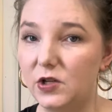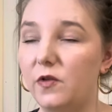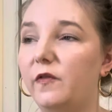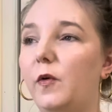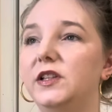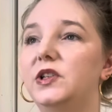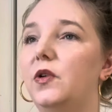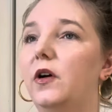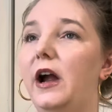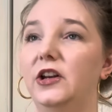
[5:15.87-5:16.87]
You have ones who
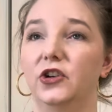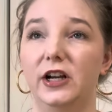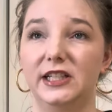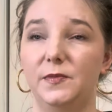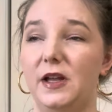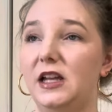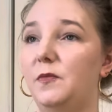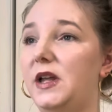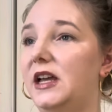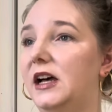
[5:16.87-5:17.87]
are underestimated
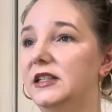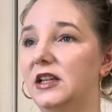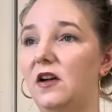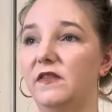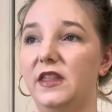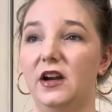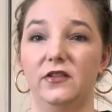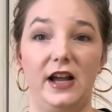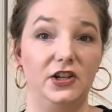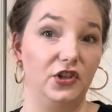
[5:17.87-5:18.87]
because of their
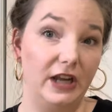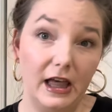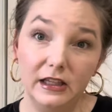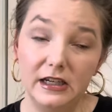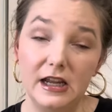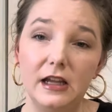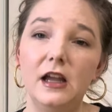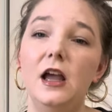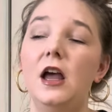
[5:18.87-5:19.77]
nationality.